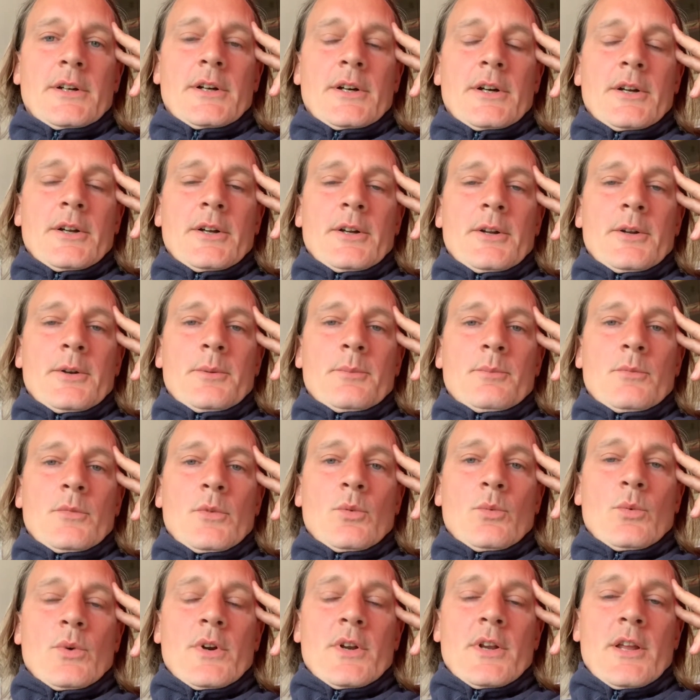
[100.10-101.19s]
um,
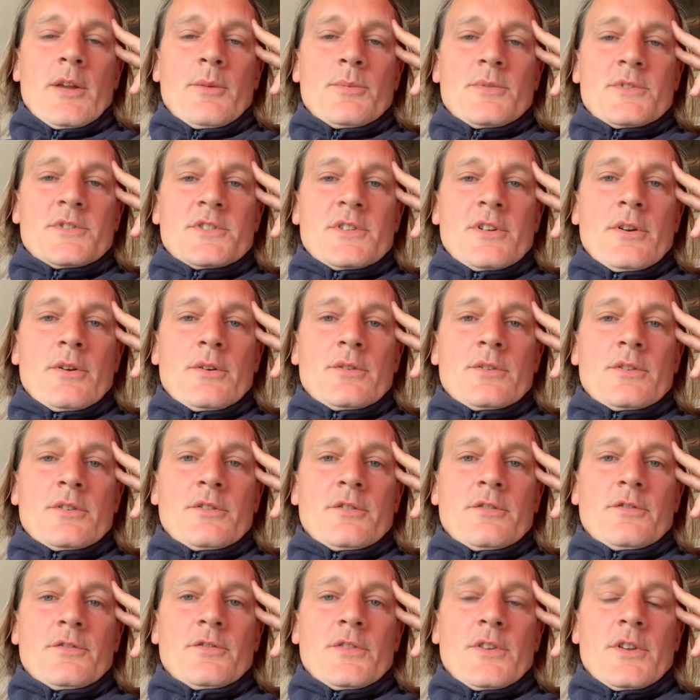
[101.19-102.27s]
one episode
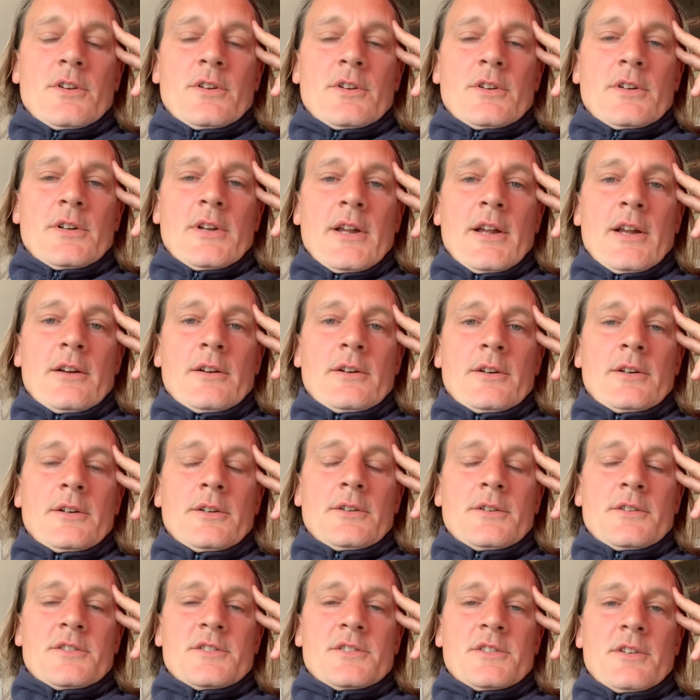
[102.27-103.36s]
of the
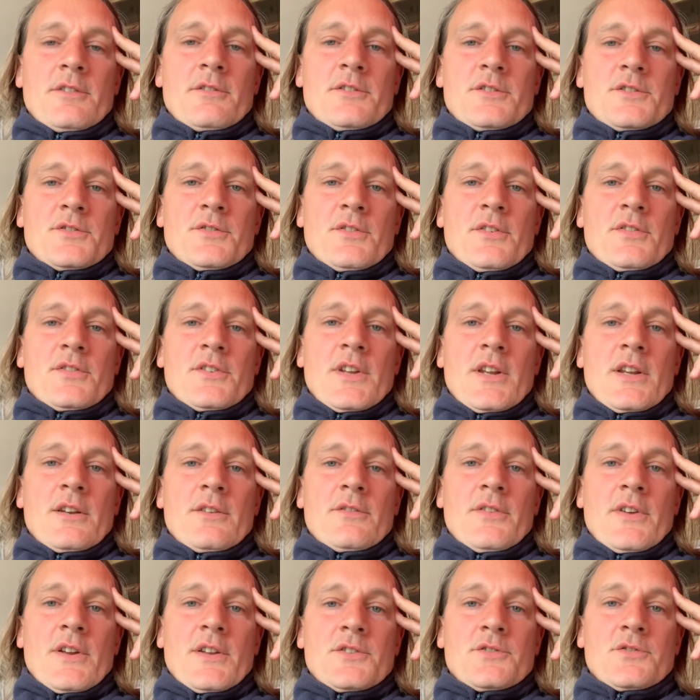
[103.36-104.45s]
uh, series 15 of
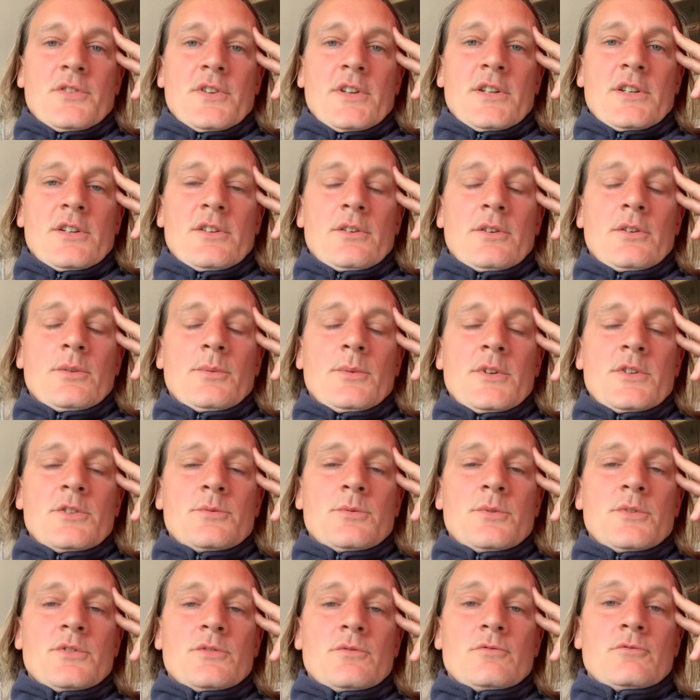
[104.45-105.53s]
SVU, which
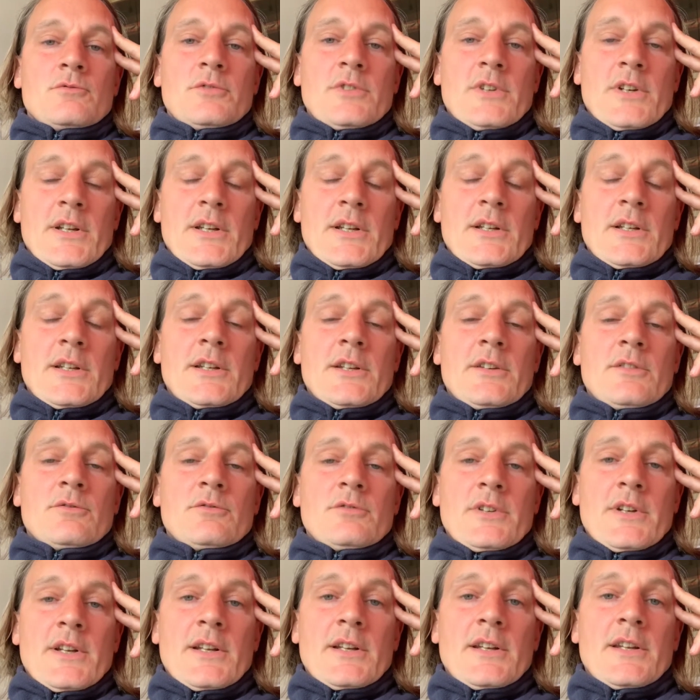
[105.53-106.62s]
was really,
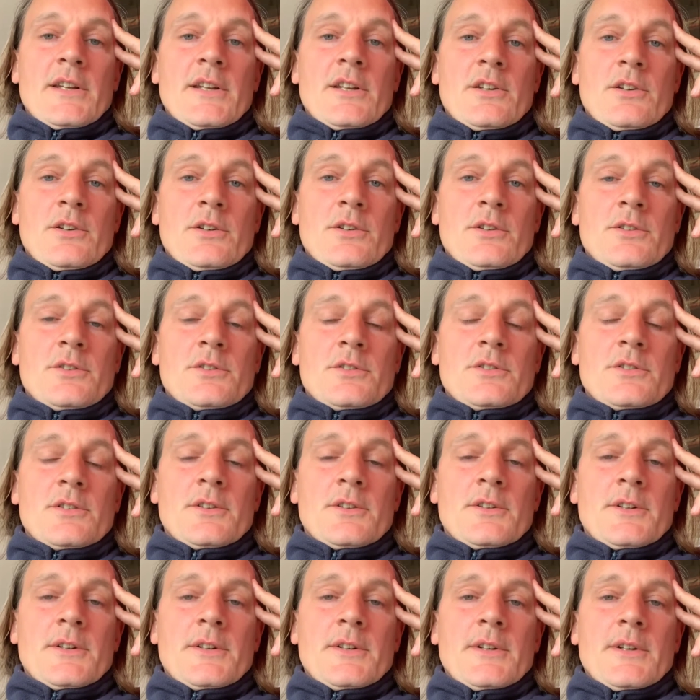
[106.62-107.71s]
really good.
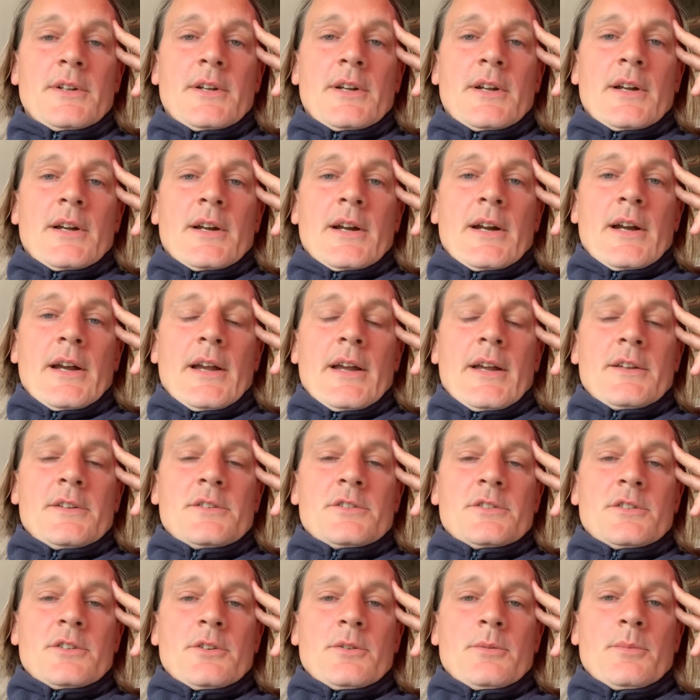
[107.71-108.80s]

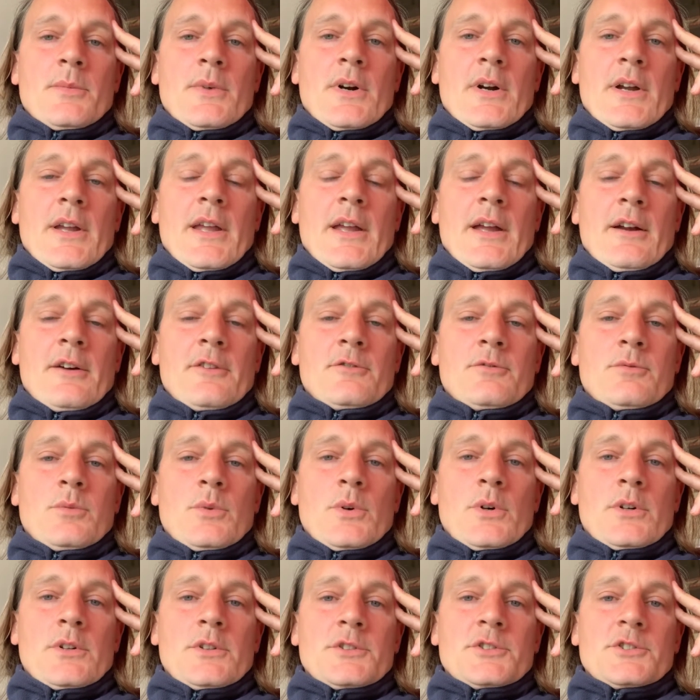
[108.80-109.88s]
And um, I have
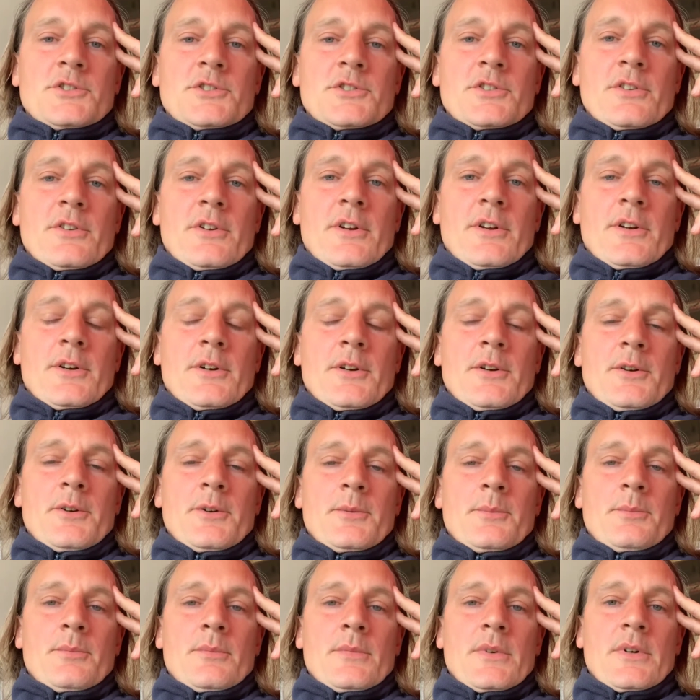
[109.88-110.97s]
watched,
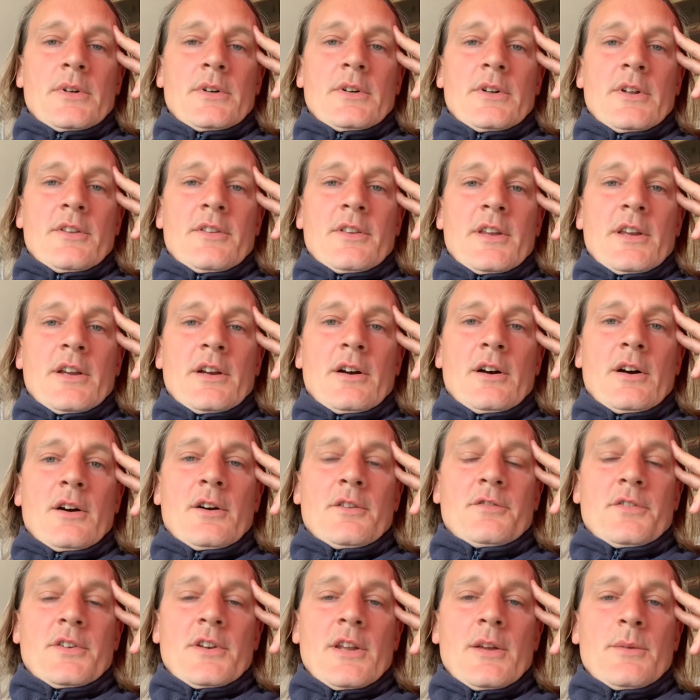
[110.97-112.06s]
um, I think,
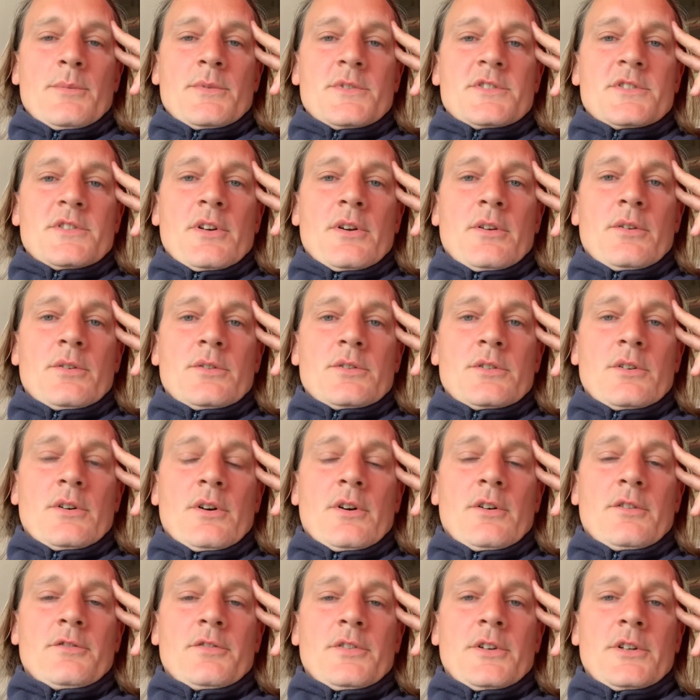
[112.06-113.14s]
half an episode
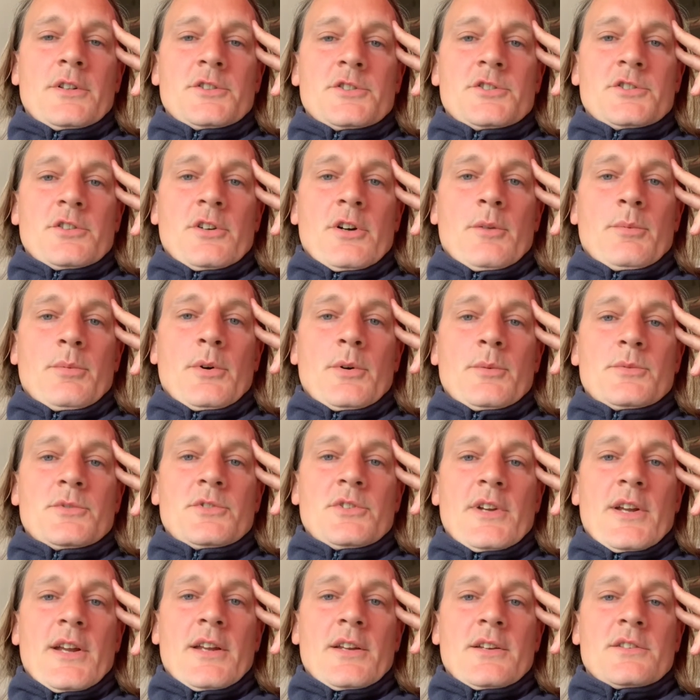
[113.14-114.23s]
of uh, Sharp
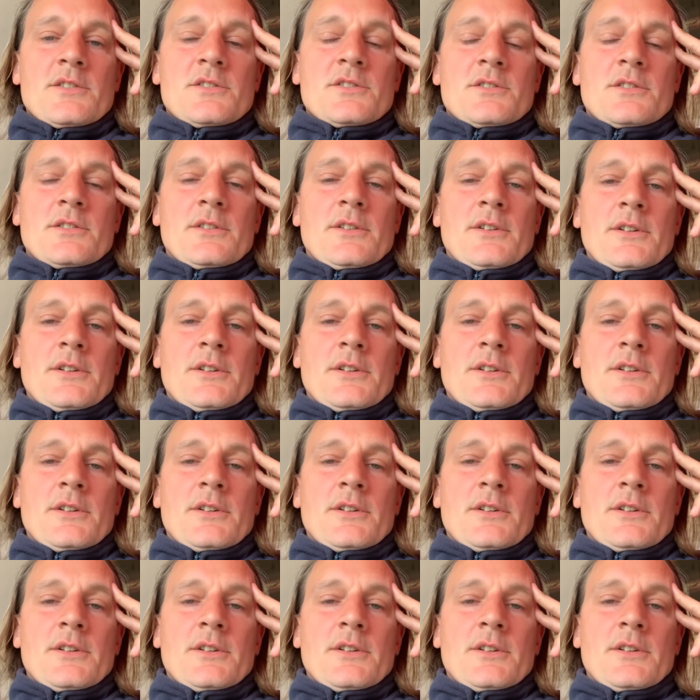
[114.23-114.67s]
Objects.